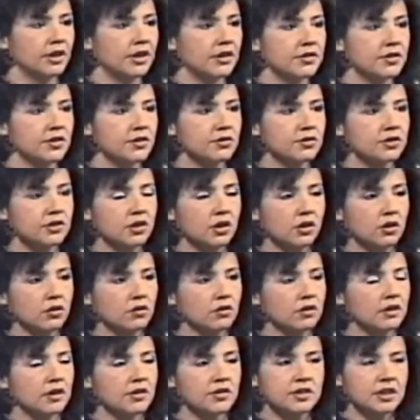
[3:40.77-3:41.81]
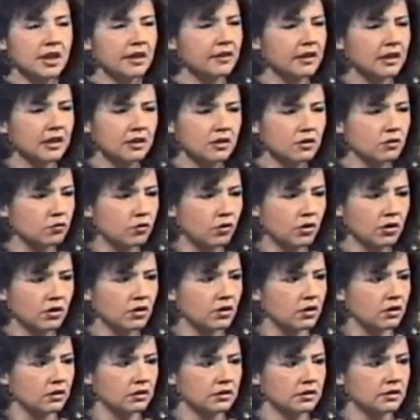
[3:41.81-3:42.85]
Because there's nothing in the
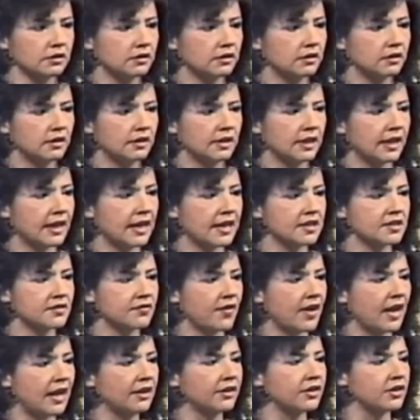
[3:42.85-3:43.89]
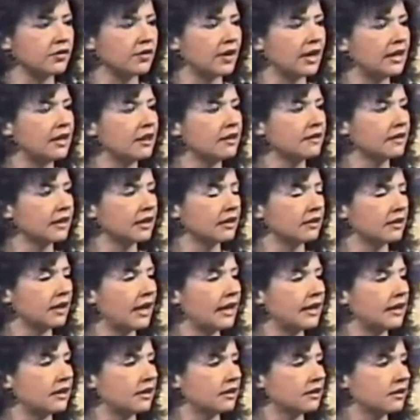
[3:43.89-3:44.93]
world that has value anything
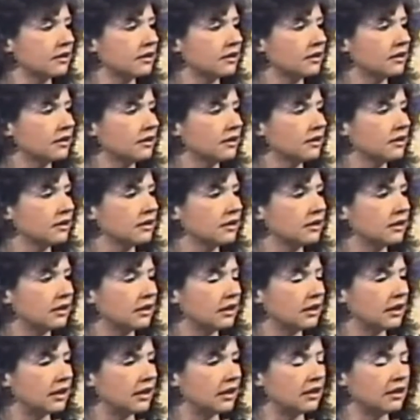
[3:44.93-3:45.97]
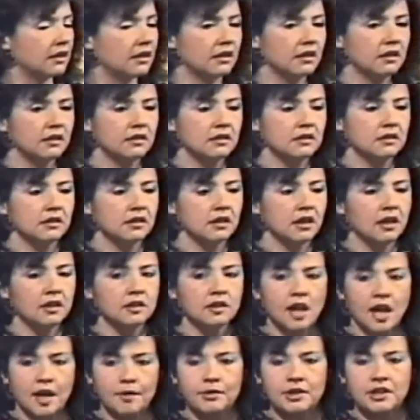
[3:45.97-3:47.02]
like a
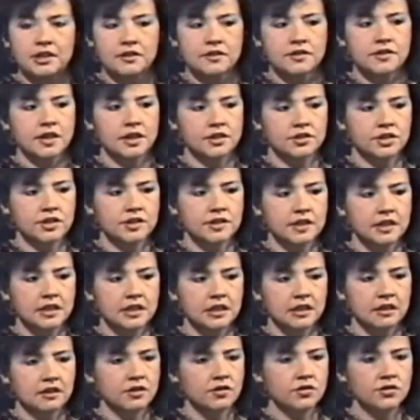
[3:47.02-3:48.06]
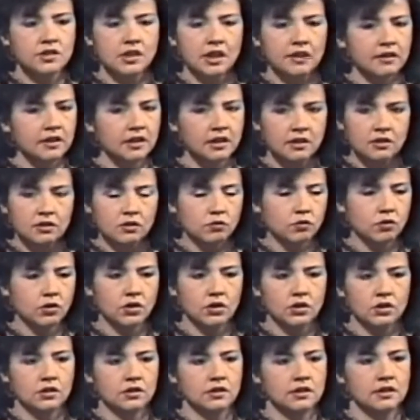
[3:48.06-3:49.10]
Lama such as he. There's nothing in the
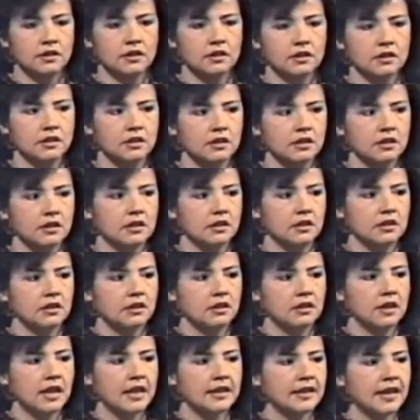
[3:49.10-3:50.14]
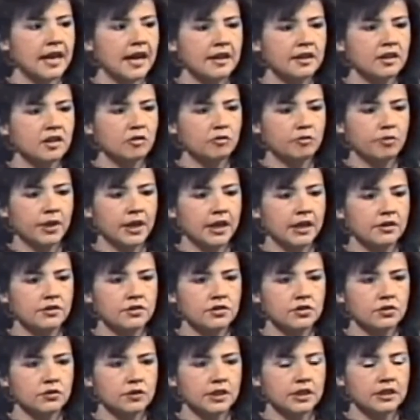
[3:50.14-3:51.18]
world that can
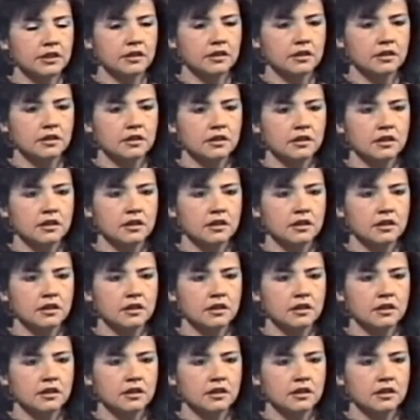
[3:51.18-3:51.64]
compare to it.